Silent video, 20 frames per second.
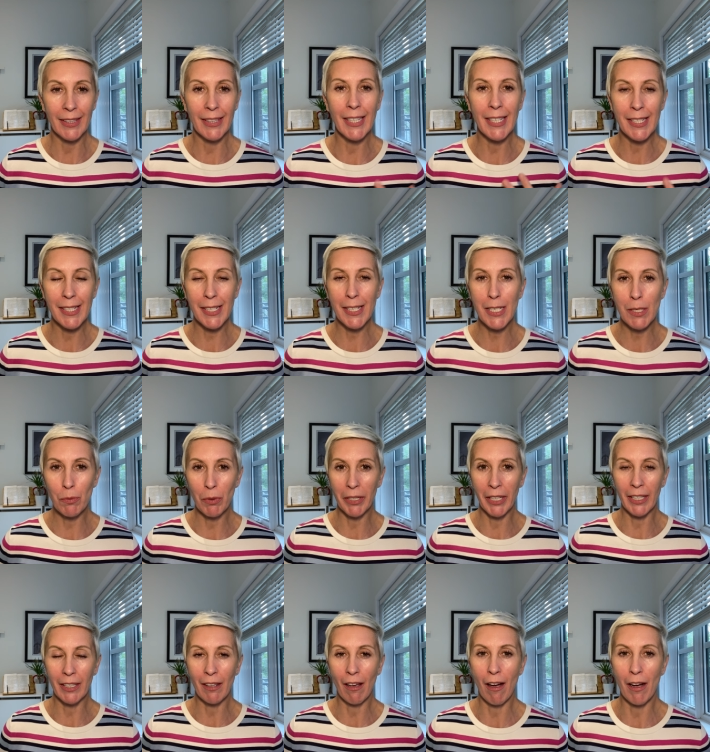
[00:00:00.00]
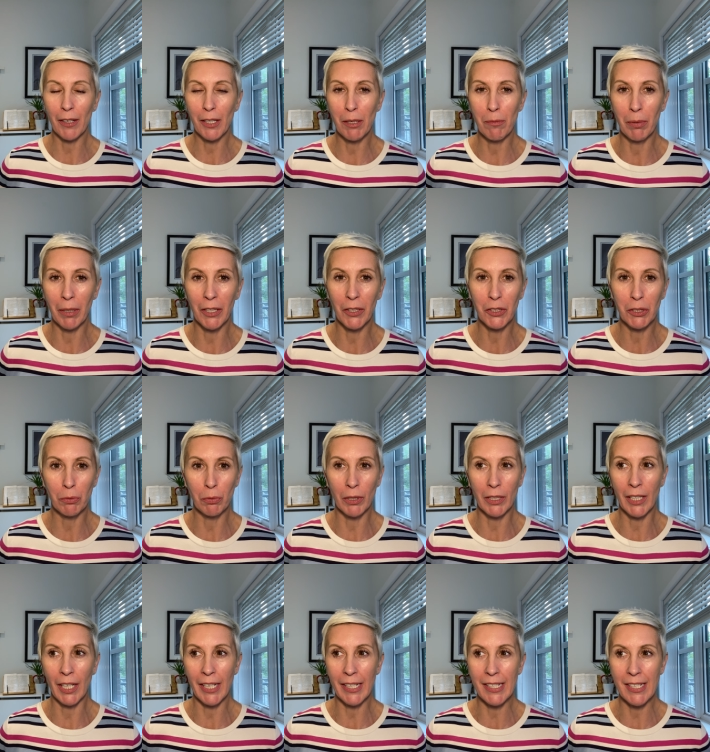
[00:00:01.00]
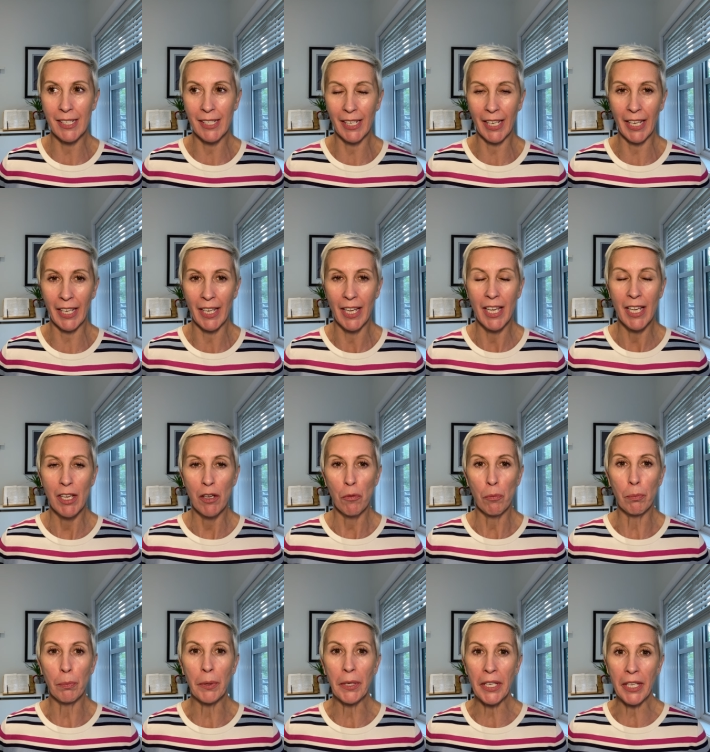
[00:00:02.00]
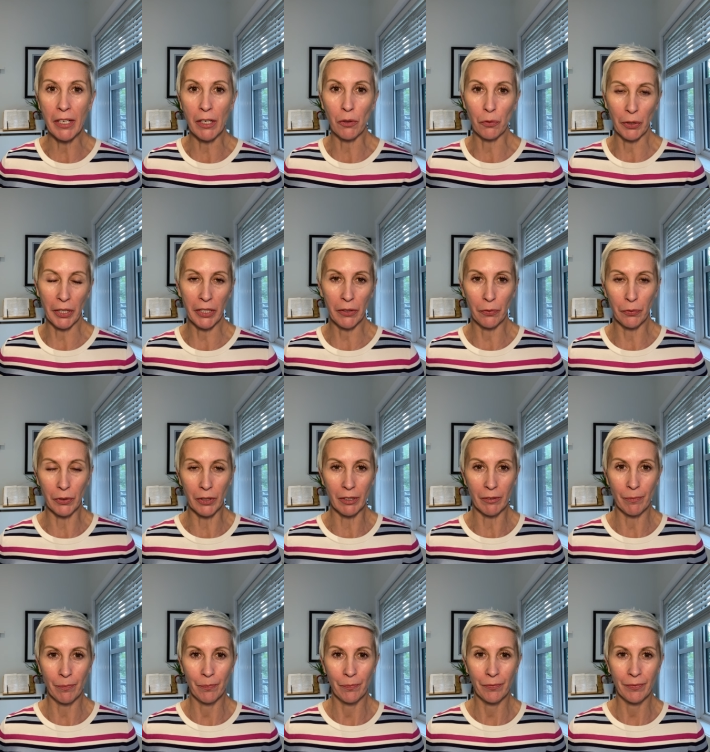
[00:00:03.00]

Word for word: This is what I talk about when I say being grateful.